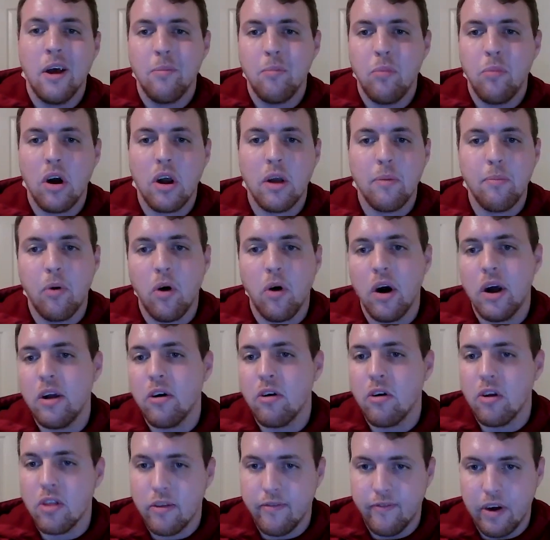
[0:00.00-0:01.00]
plug-and-play
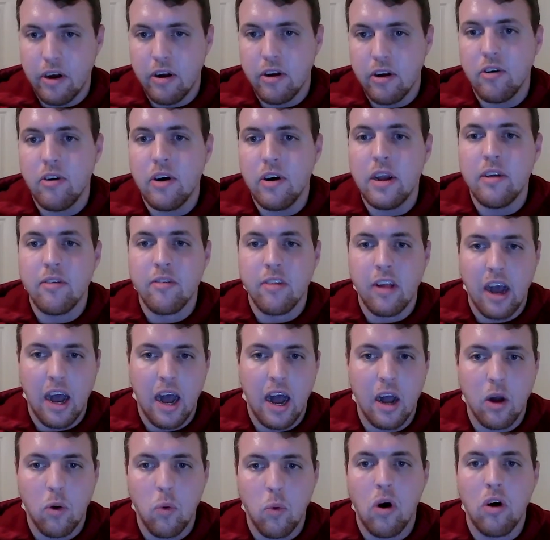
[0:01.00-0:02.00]
or at the very least a
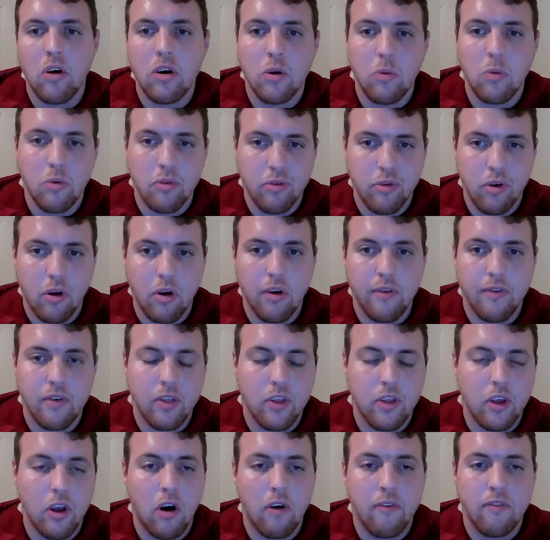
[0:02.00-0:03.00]
high-quality reserve
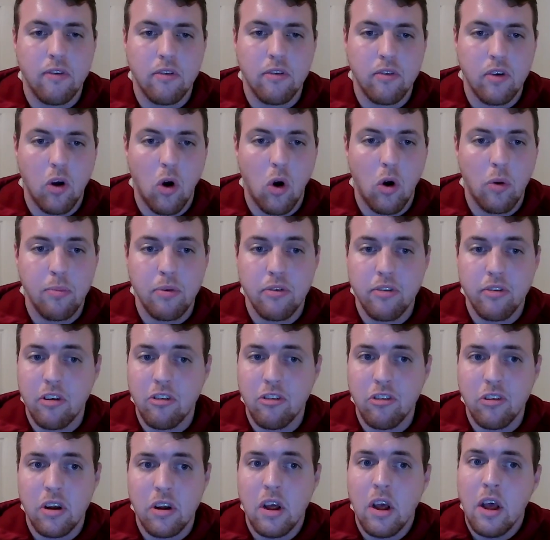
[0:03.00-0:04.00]
at the offensive guard
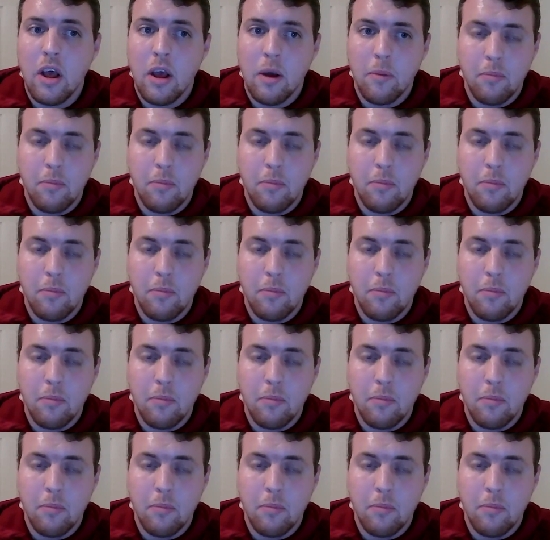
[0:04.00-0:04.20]
position.